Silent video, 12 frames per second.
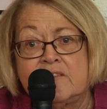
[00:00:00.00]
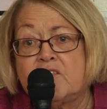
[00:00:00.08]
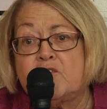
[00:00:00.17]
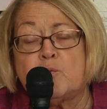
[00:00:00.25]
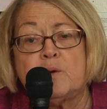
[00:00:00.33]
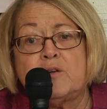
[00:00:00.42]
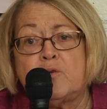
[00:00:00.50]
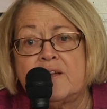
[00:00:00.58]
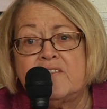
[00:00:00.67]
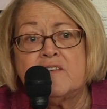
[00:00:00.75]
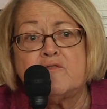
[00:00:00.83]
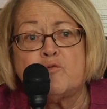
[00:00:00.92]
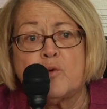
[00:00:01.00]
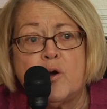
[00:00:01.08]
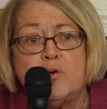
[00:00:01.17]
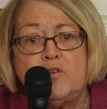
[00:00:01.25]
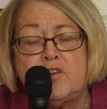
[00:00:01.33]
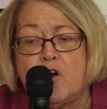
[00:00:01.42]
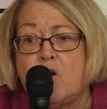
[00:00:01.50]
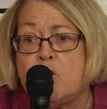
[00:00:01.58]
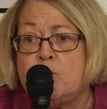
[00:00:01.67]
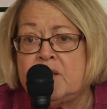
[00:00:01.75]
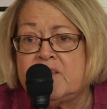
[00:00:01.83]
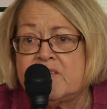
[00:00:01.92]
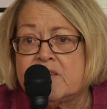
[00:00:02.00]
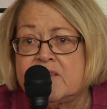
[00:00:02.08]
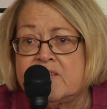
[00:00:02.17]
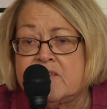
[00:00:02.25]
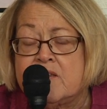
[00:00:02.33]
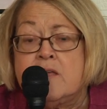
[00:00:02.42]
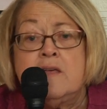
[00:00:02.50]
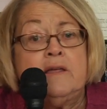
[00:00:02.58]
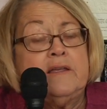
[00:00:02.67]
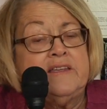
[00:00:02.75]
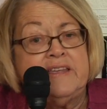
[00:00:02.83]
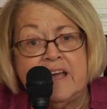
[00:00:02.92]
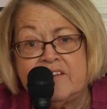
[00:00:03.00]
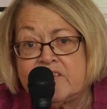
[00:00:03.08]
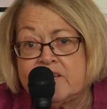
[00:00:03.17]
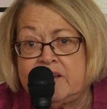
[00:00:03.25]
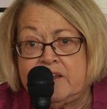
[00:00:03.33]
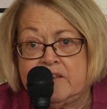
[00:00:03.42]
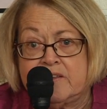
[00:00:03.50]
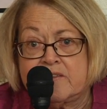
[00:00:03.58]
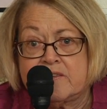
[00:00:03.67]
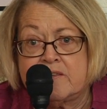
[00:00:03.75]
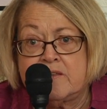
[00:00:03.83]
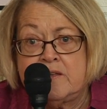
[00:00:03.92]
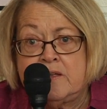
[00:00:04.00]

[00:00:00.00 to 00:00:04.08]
Is it the regressive road to homelessness? Yes, it is.